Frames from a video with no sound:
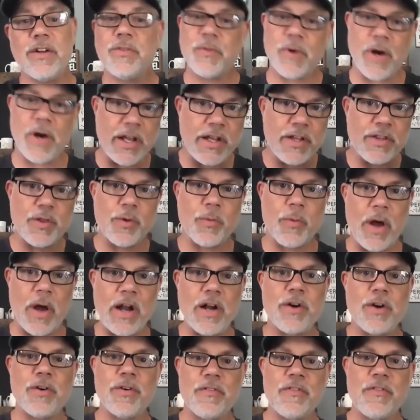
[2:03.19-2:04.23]
right, the
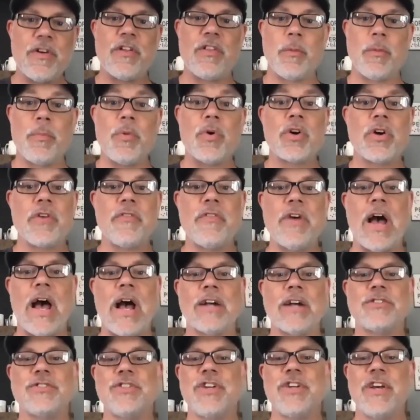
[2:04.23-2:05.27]
writer of, of the book of
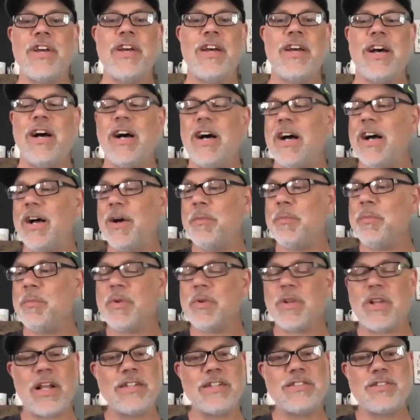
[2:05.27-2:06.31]
Acts, um,
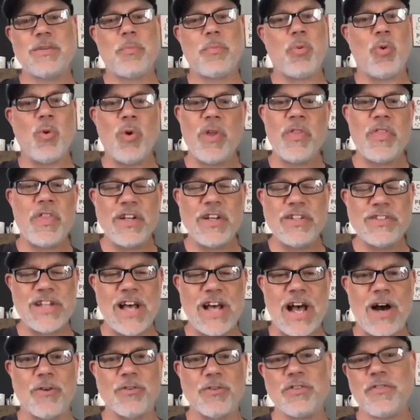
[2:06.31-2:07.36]
likes to point things
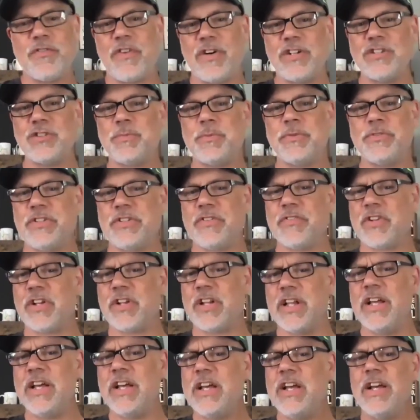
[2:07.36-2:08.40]
out very specifically.
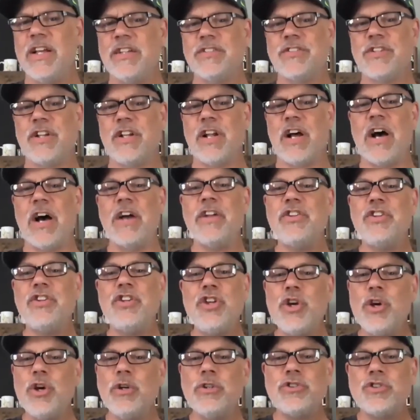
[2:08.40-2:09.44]
It said
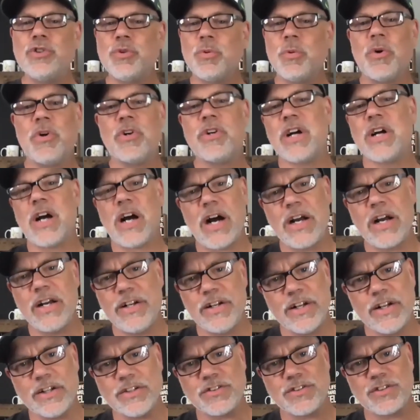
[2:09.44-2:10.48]
unusual
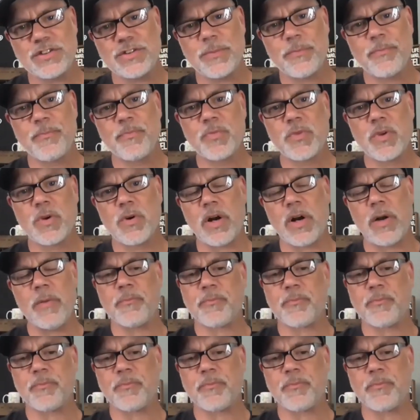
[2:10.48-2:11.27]
kindness, all right,